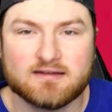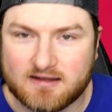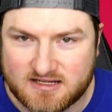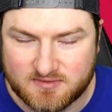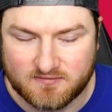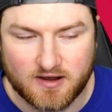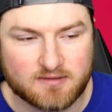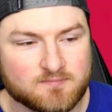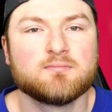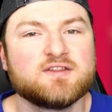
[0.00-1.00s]
he's been fine.
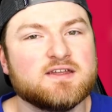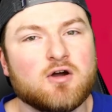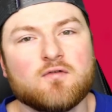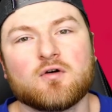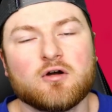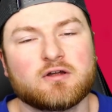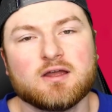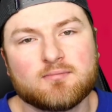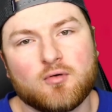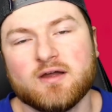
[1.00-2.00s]
But the
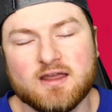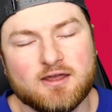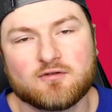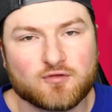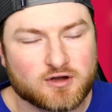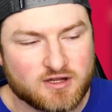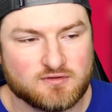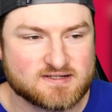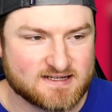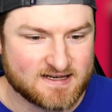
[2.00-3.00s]
overarching point here for
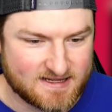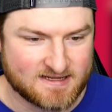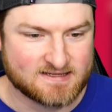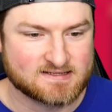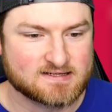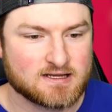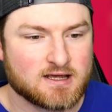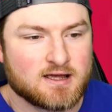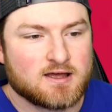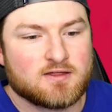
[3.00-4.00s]
Houston is
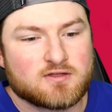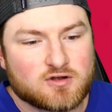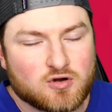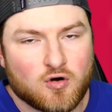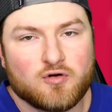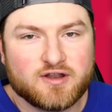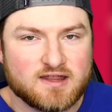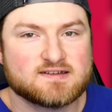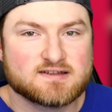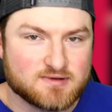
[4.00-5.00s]
the goal
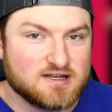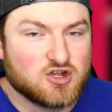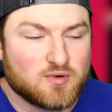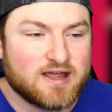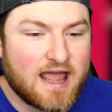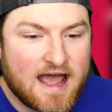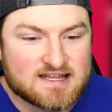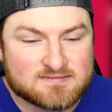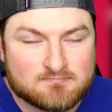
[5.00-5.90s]
needs to be doing as